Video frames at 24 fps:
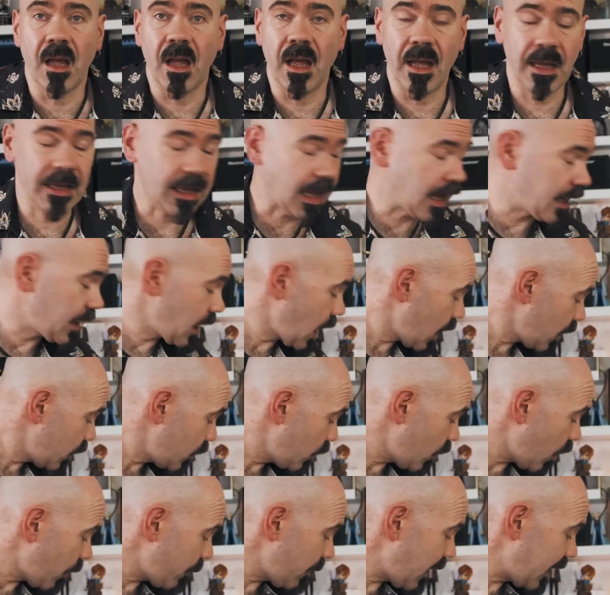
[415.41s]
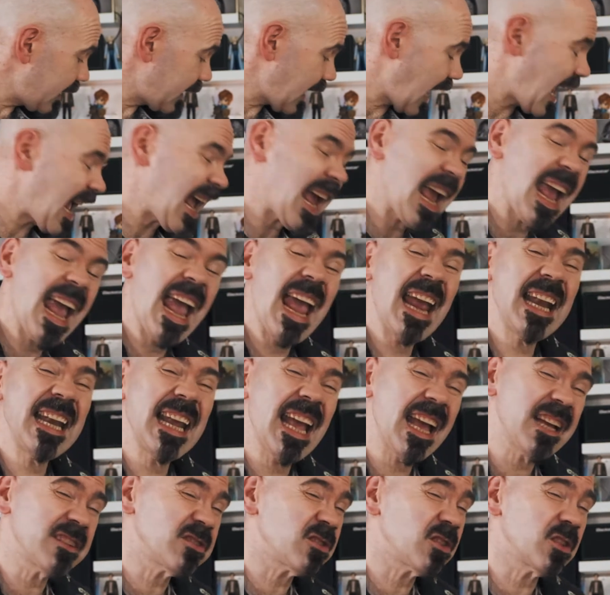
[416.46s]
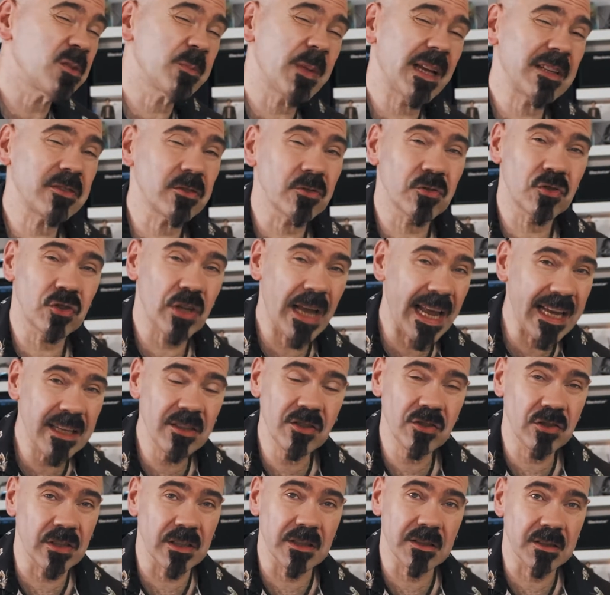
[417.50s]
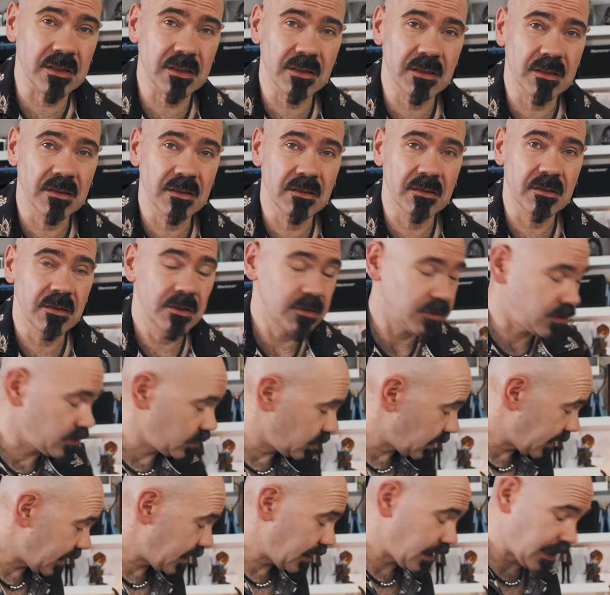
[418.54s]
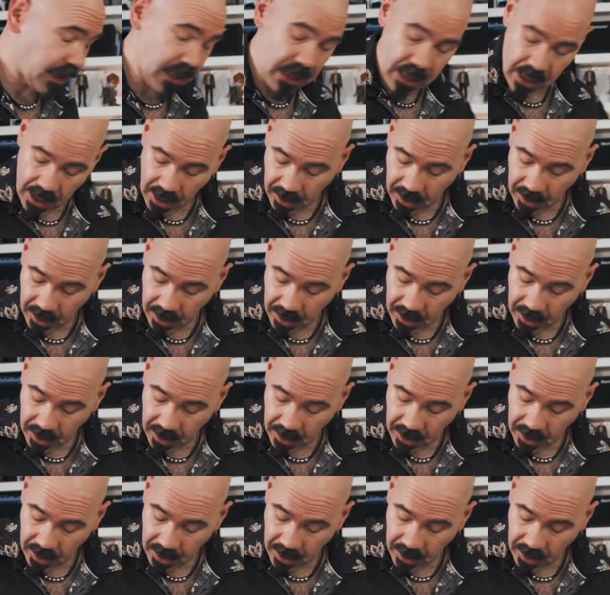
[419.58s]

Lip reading: Again, not made any extra special changes to here.